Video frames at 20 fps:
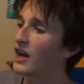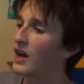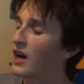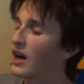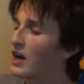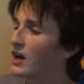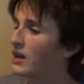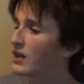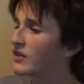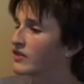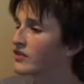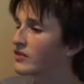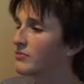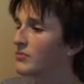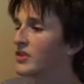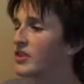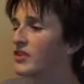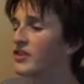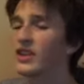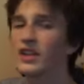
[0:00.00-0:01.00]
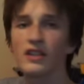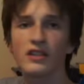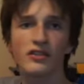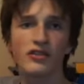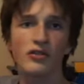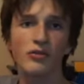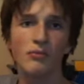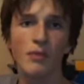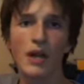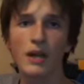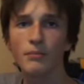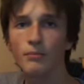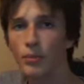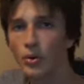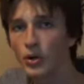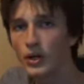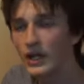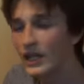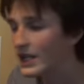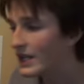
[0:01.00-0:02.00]
some of the things you may
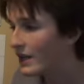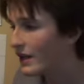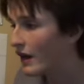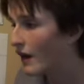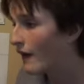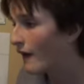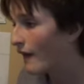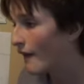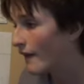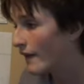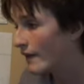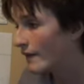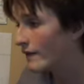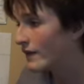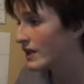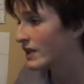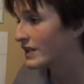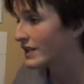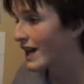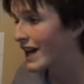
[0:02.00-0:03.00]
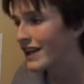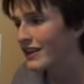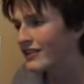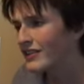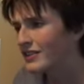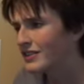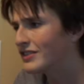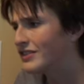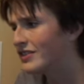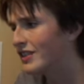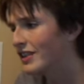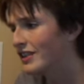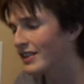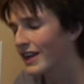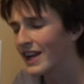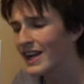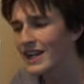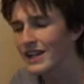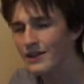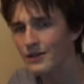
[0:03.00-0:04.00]
put. Kind of looks a
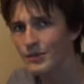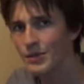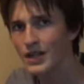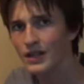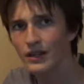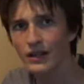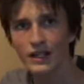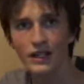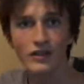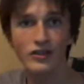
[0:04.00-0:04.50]
tiny bit like a